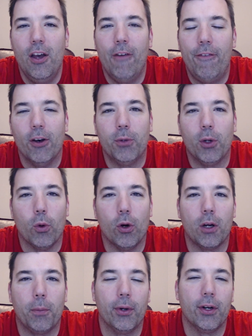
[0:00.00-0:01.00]
film your
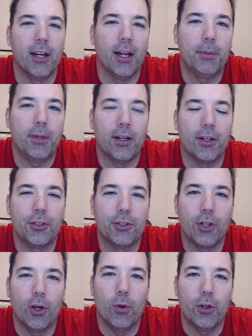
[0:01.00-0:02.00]
work, put it up there,
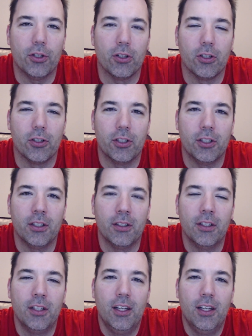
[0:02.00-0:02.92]
show what you're learning.